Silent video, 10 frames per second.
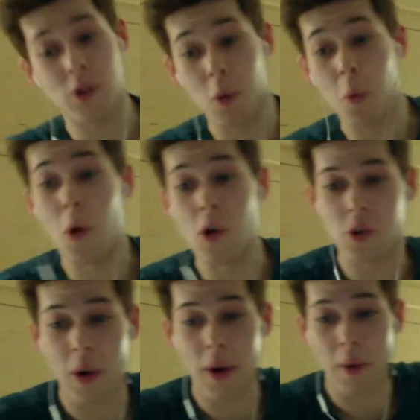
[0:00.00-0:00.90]
worst
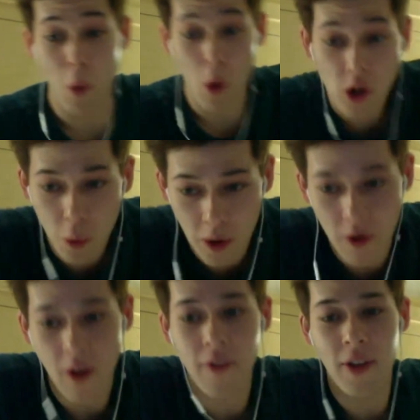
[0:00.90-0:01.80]
winner
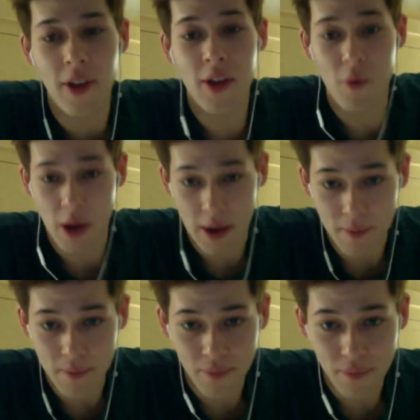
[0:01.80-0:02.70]
of the three.
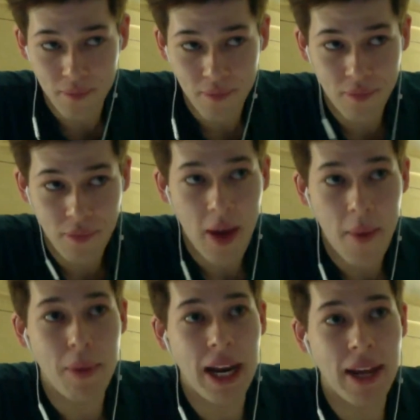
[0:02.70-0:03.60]

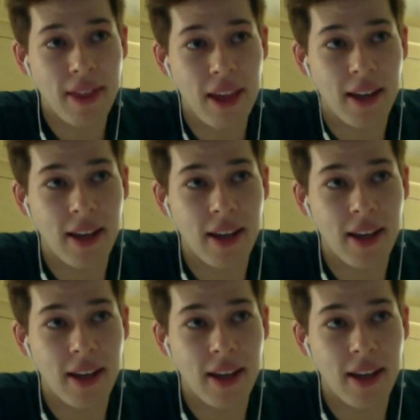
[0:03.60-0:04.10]
But I think